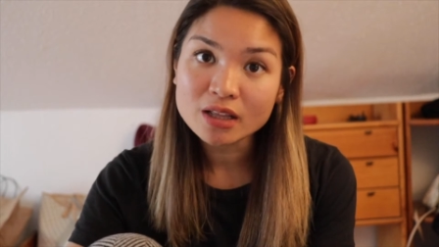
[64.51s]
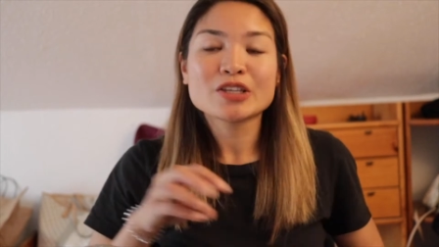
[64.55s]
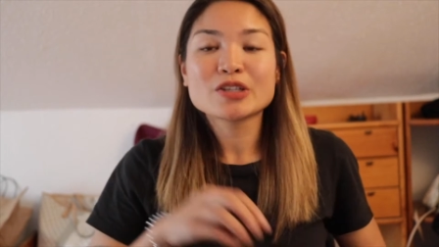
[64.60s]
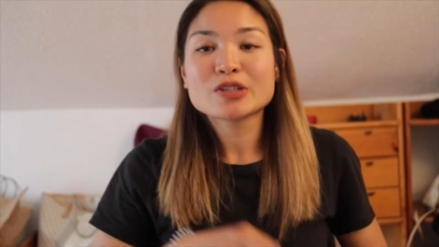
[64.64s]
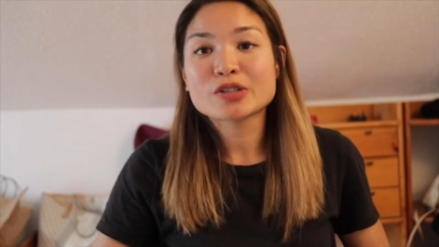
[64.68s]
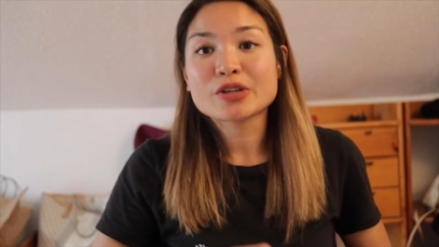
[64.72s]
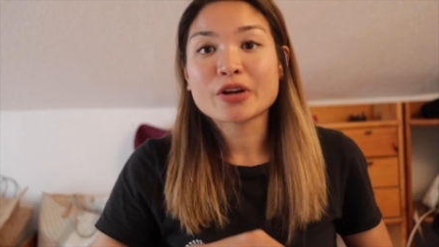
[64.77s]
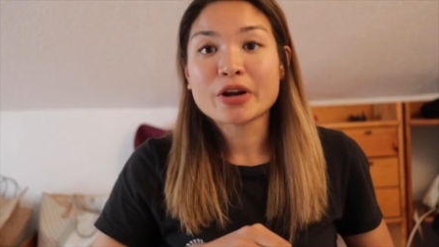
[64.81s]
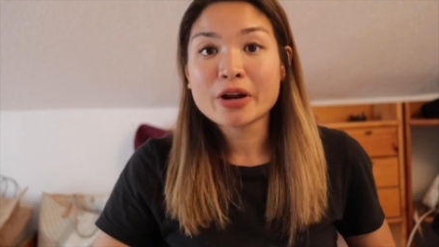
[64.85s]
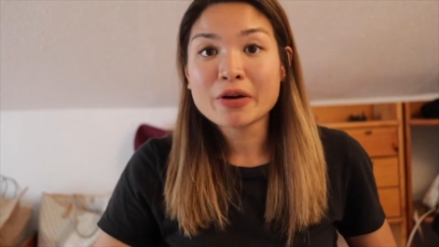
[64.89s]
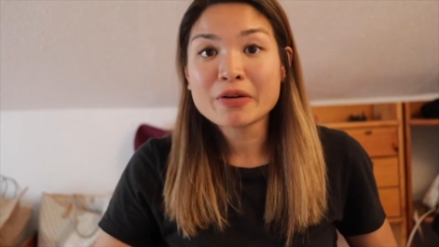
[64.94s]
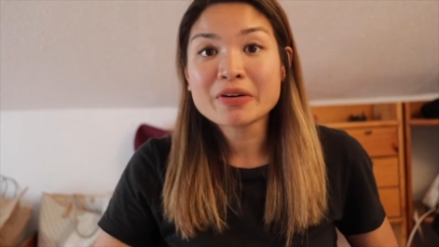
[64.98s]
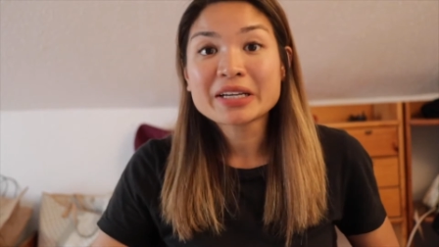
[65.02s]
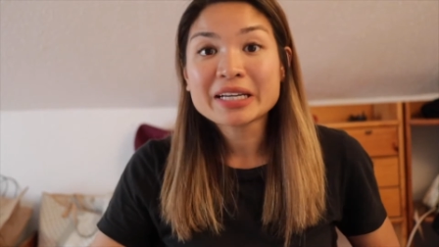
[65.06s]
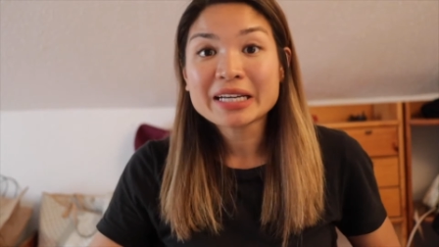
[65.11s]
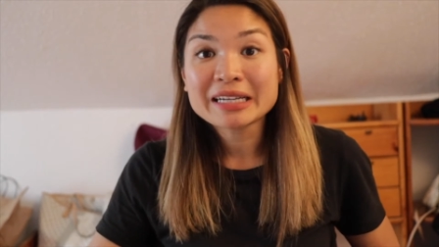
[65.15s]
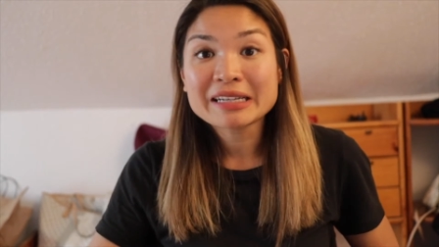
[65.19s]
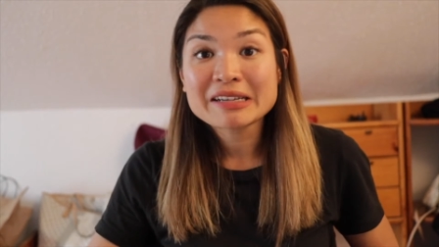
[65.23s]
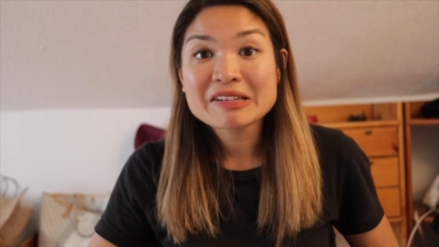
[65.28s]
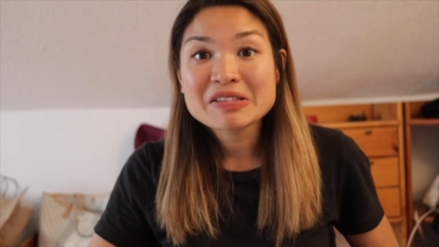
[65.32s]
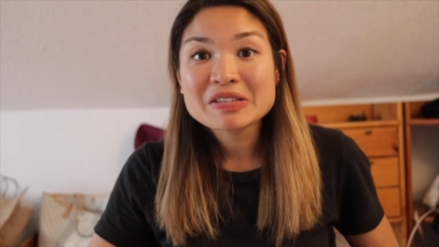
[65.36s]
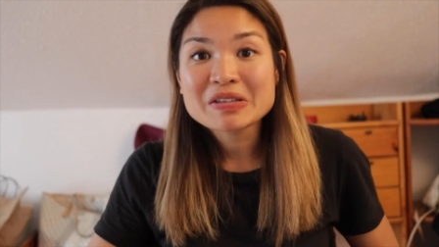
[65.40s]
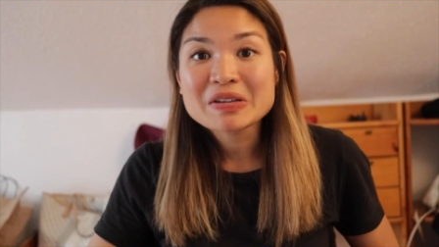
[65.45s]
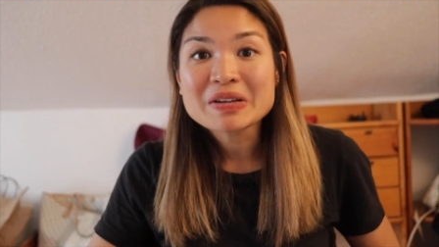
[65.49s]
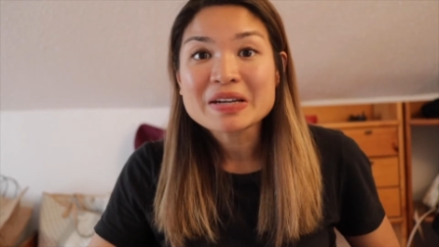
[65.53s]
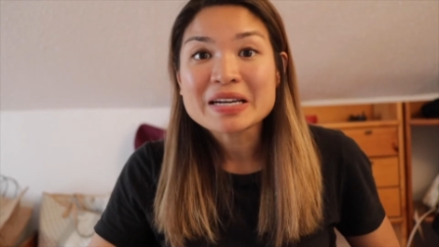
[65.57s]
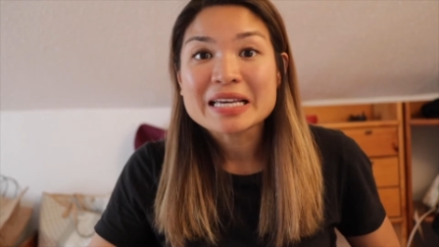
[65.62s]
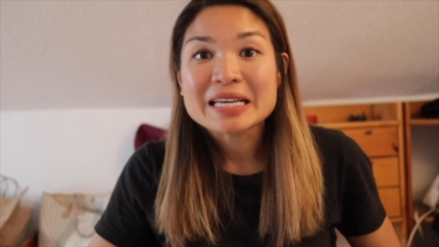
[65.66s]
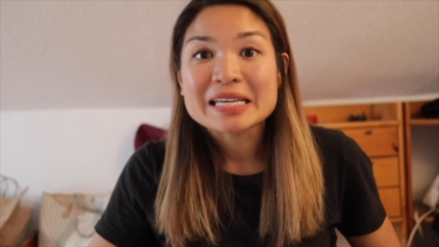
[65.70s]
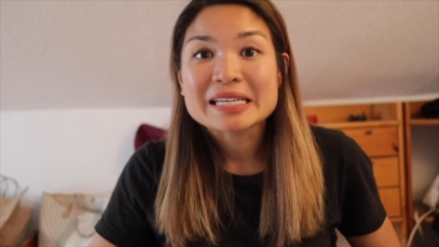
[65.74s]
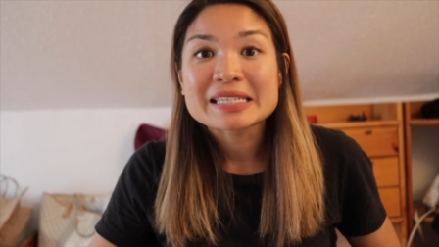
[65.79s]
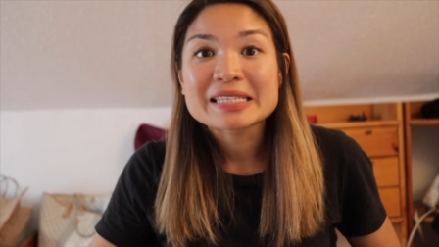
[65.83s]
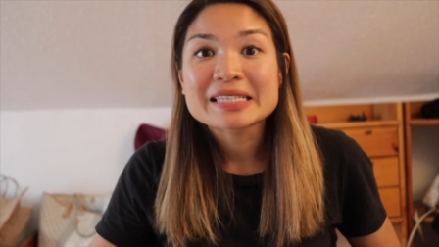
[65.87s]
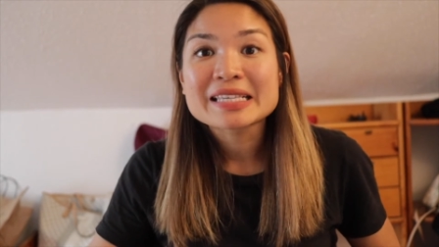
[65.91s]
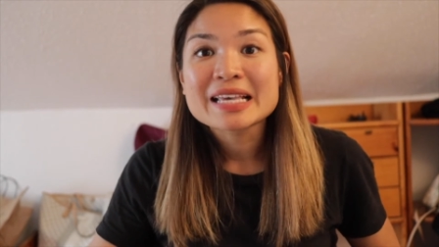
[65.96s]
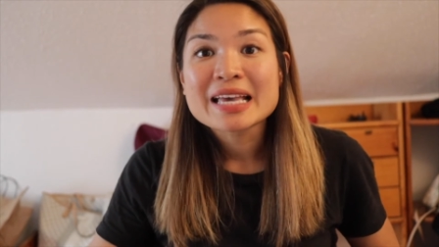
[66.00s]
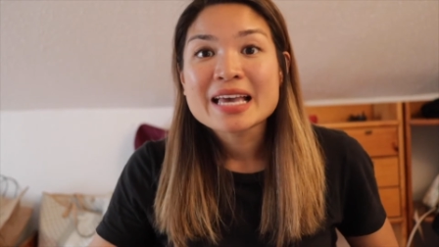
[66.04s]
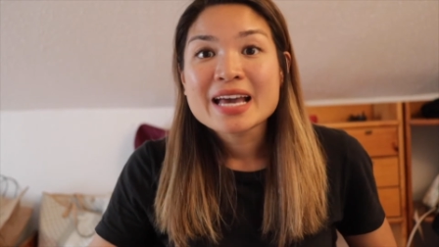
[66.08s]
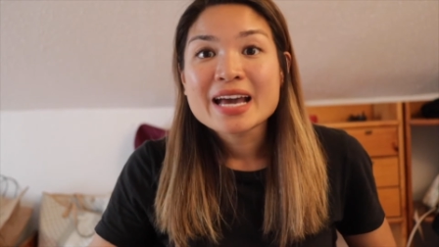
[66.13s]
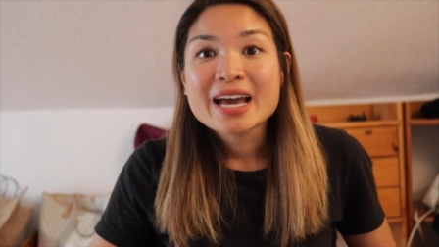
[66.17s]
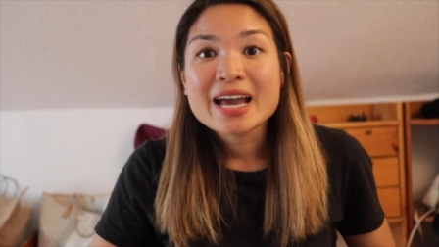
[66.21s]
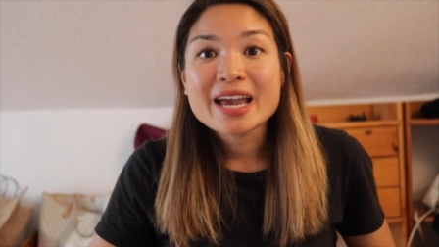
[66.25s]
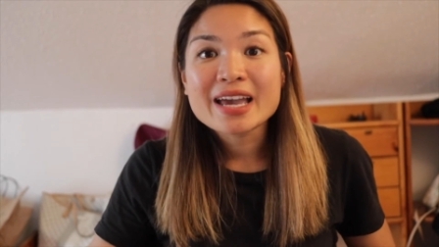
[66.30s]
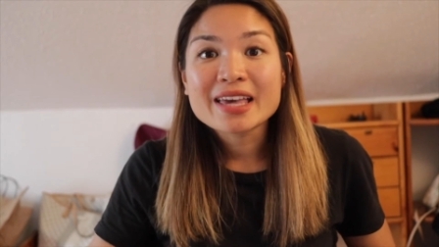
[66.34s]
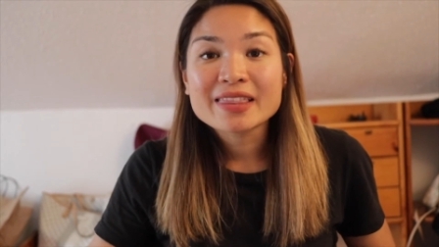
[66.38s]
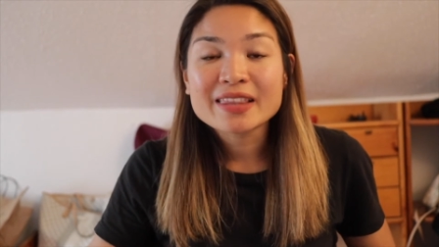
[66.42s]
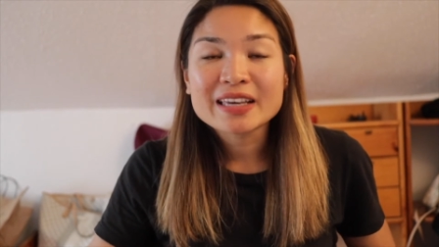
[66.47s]
You start out in Cangas
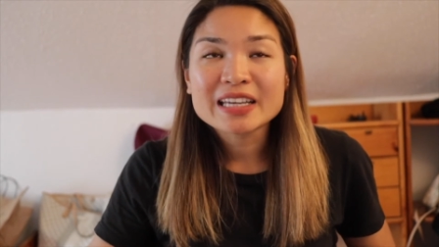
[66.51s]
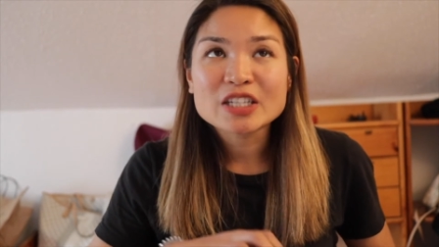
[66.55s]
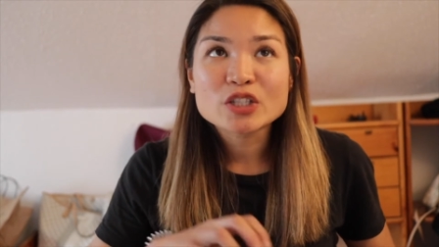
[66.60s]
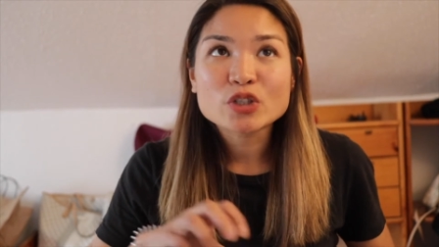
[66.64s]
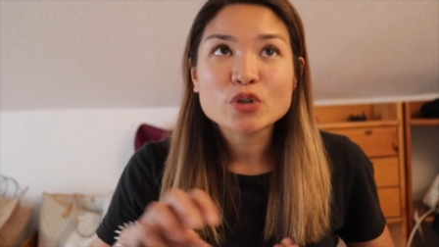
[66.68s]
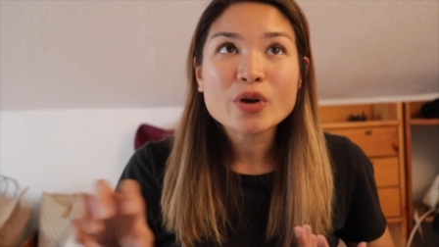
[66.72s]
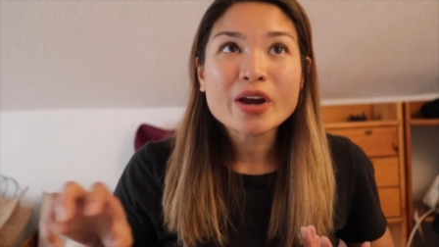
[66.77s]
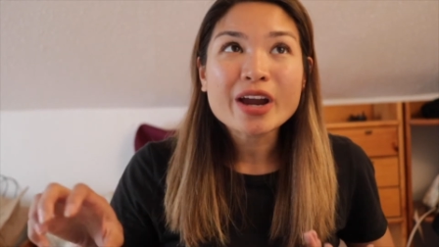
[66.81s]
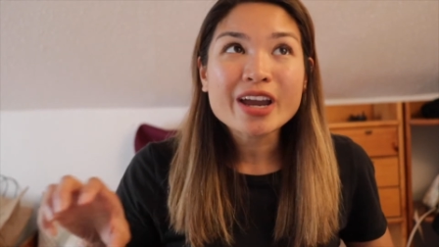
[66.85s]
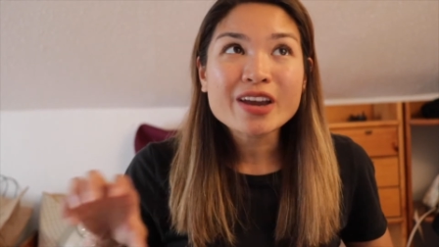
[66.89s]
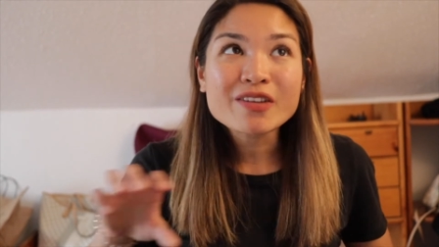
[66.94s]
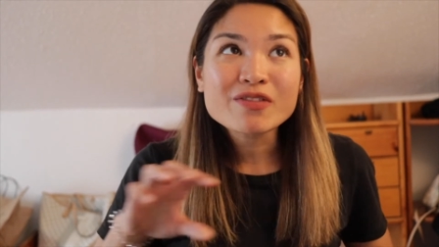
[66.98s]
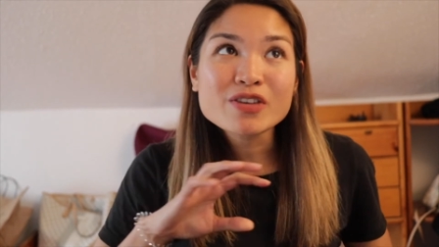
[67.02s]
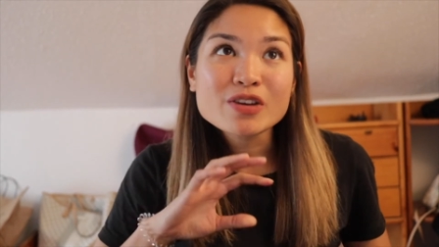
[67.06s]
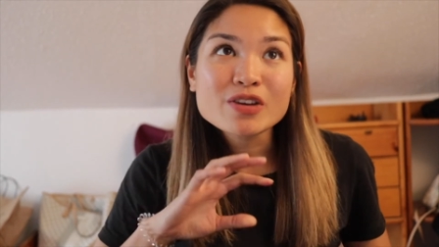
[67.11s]
and they drive